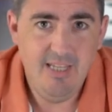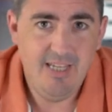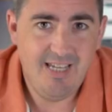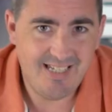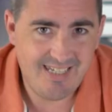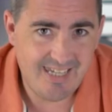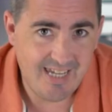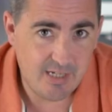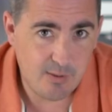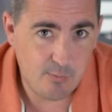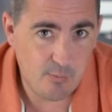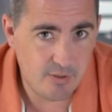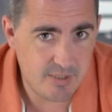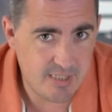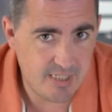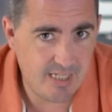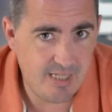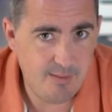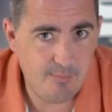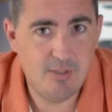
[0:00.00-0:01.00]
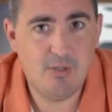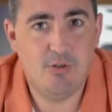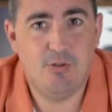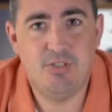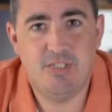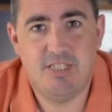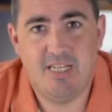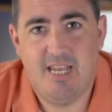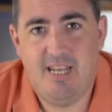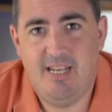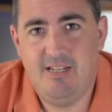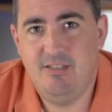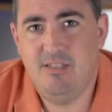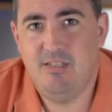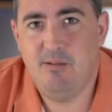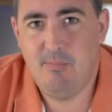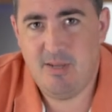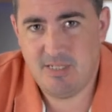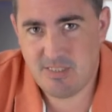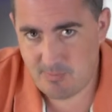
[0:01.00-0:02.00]
Again, I wanted to keep the cost down.
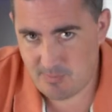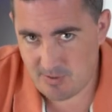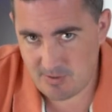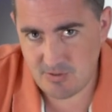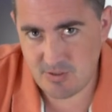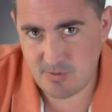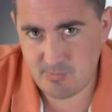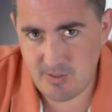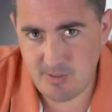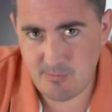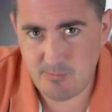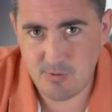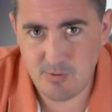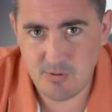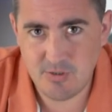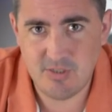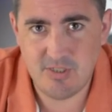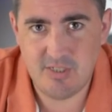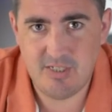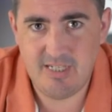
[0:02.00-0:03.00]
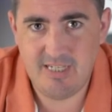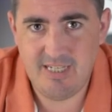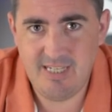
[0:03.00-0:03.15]
The Metabone Speedbooster